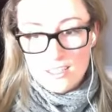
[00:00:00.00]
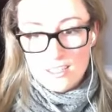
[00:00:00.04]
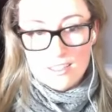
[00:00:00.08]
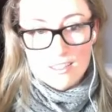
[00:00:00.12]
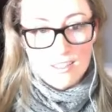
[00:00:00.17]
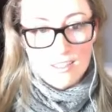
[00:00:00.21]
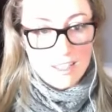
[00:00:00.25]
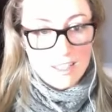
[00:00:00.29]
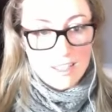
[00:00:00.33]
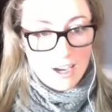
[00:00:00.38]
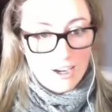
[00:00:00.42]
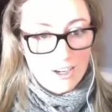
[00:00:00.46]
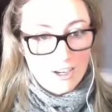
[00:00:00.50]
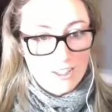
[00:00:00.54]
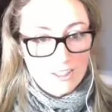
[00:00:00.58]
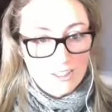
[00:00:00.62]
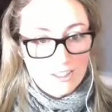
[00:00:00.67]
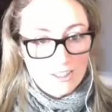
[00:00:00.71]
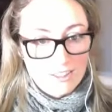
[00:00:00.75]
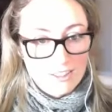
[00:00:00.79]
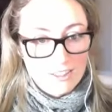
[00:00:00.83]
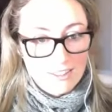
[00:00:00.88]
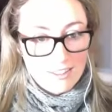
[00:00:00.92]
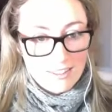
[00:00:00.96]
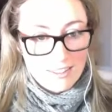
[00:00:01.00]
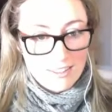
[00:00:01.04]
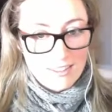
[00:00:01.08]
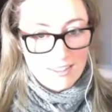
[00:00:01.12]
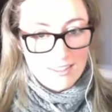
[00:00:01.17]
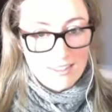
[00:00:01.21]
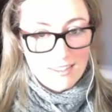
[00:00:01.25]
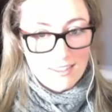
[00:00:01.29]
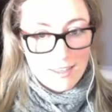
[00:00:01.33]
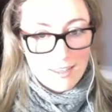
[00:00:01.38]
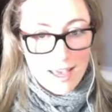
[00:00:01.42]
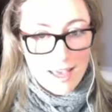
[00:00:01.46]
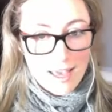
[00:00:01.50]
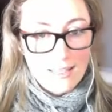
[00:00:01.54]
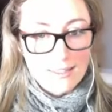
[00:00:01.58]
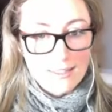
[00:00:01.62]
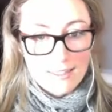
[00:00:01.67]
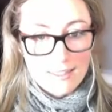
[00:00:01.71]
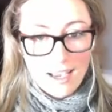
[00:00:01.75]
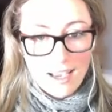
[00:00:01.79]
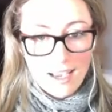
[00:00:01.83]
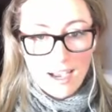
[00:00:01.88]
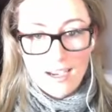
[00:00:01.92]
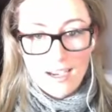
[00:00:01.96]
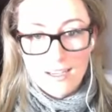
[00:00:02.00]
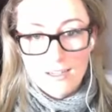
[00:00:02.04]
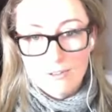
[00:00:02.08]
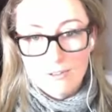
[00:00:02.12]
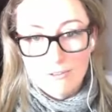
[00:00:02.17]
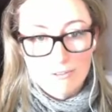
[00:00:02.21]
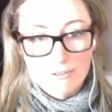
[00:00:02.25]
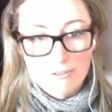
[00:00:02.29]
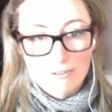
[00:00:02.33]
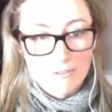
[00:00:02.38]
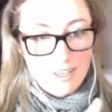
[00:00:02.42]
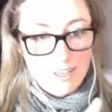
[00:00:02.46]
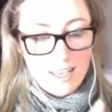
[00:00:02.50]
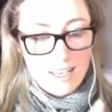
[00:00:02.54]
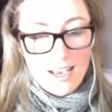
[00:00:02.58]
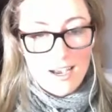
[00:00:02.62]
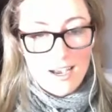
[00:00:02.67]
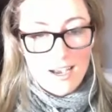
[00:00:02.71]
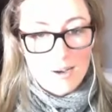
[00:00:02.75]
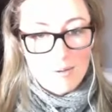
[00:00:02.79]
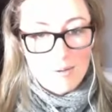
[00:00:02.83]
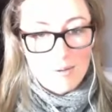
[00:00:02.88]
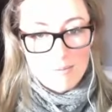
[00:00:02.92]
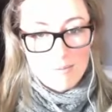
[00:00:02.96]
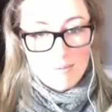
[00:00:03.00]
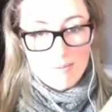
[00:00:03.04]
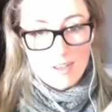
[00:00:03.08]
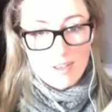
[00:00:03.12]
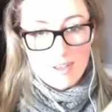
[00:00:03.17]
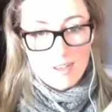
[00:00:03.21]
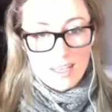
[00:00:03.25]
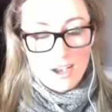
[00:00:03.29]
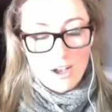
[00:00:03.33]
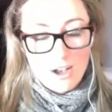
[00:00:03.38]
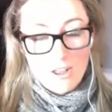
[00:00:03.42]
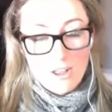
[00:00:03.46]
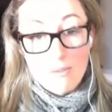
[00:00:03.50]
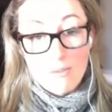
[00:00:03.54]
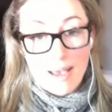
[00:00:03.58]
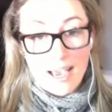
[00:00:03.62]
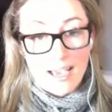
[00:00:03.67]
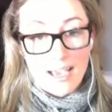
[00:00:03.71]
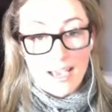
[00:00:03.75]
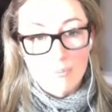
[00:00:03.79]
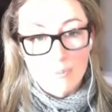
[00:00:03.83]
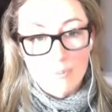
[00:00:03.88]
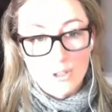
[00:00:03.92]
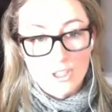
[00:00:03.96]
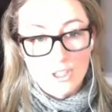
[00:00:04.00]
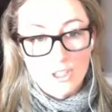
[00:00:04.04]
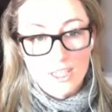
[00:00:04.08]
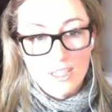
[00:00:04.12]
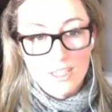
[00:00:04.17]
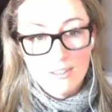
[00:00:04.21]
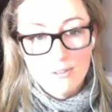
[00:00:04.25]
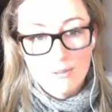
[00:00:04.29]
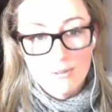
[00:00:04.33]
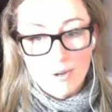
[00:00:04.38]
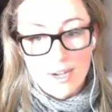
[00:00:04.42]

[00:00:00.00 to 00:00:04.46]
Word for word: Right. So that's kind of on the back burner,